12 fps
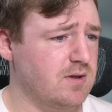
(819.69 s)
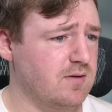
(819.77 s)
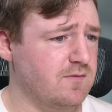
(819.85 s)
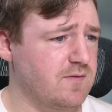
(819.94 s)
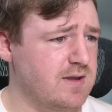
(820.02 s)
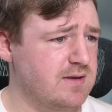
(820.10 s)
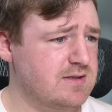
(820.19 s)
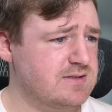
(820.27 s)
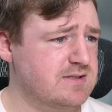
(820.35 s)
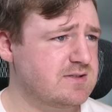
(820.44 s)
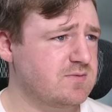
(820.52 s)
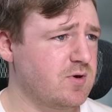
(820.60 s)
fighting.
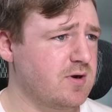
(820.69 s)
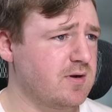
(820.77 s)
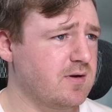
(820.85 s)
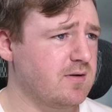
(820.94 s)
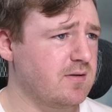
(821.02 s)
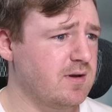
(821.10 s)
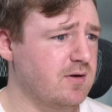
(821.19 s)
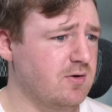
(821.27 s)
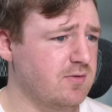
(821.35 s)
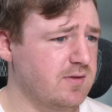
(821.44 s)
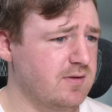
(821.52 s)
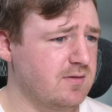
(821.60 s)
Is this where
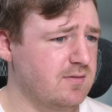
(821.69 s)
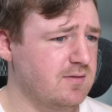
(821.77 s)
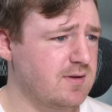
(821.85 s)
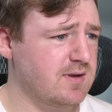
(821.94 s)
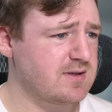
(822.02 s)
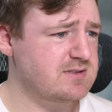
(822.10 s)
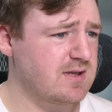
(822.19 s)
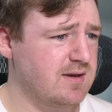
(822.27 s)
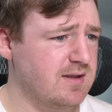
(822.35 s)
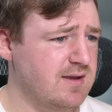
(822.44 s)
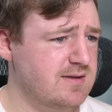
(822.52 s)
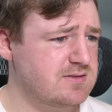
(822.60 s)
all the
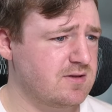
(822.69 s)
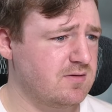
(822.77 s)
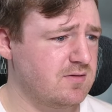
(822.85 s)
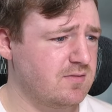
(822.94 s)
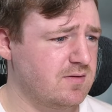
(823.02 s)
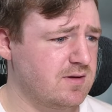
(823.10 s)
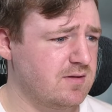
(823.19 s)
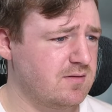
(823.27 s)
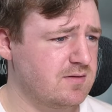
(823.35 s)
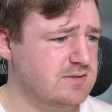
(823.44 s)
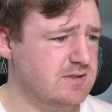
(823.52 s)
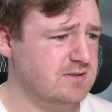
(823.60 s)
Dagestani guys go to?
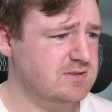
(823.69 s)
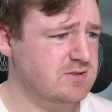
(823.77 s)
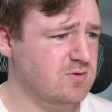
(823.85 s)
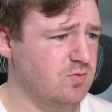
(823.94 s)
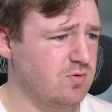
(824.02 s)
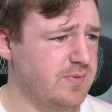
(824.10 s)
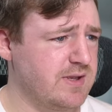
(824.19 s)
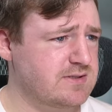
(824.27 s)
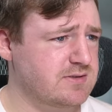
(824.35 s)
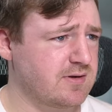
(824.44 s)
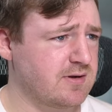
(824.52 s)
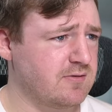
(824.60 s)
It's like a school
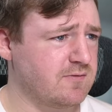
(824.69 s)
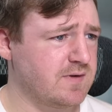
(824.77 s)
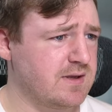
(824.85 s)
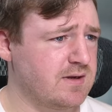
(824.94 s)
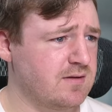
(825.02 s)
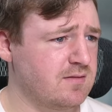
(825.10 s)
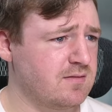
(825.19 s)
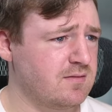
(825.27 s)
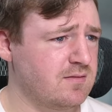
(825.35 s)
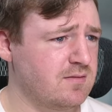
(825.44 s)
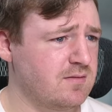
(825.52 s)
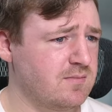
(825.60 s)
based around fighting.
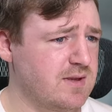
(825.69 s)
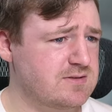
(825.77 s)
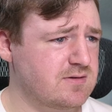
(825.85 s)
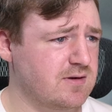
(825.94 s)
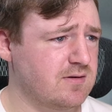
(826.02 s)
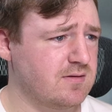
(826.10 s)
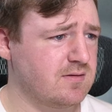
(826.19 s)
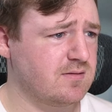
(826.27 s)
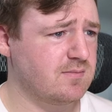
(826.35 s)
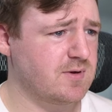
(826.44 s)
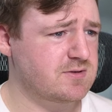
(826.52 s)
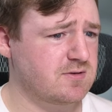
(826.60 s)
Based around
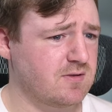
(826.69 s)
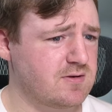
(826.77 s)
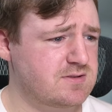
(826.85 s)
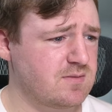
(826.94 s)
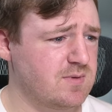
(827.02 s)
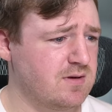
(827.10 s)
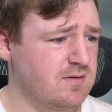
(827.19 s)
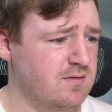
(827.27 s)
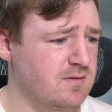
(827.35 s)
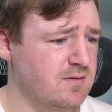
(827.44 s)
martial arts, I mean.